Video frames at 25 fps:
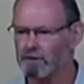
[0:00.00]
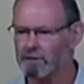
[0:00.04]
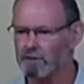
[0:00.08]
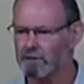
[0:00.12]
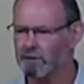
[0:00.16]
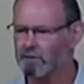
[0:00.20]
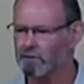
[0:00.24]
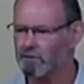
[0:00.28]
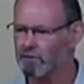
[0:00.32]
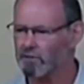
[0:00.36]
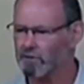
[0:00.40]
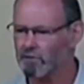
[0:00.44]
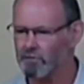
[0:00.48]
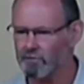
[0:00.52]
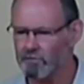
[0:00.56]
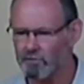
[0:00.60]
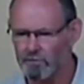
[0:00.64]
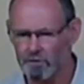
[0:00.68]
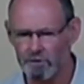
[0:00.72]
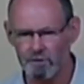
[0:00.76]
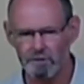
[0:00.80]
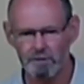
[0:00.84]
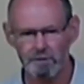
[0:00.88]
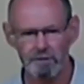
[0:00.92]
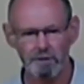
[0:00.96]
showing the
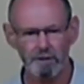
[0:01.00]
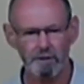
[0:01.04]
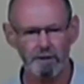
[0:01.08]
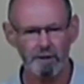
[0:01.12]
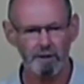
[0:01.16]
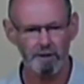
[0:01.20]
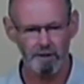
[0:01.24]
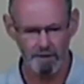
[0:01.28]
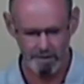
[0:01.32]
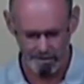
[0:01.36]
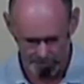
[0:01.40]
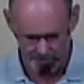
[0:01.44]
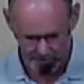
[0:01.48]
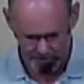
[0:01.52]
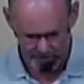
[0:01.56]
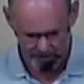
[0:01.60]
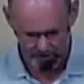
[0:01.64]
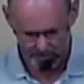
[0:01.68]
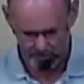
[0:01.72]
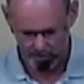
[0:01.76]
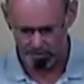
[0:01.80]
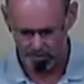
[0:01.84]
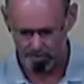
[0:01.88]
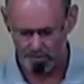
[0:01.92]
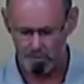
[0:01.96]
fruit of the
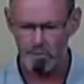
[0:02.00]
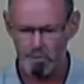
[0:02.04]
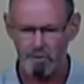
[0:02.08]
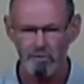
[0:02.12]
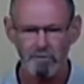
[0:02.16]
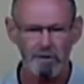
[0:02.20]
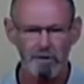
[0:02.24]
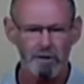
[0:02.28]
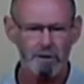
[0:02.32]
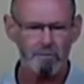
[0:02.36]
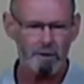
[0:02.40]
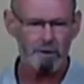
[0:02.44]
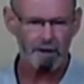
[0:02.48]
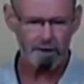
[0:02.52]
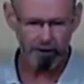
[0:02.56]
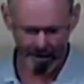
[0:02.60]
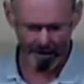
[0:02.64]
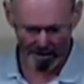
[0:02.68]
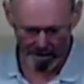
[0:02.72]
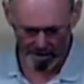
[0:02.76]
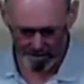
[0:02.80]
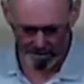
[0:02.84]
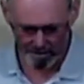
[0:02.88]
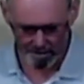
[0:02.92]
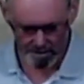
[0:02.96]
Spirit we read about
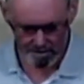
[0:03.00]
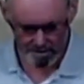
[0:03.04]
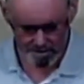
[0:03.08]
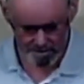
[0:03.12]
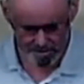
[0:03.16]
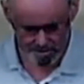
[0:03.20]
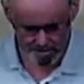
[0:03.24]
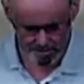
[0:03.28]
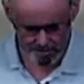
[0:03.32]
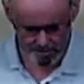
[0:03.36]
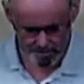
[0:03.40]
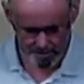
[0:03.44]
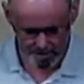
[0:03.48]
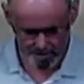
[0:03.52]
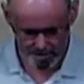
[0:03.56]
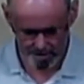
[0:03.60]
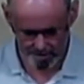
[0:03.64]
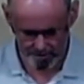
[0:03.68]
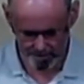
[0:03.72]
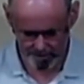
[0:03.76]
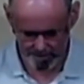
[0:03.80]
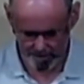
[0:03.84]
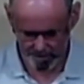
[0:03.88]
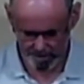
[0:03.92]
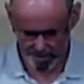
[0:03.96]
in Galatians
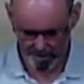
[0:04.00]
5.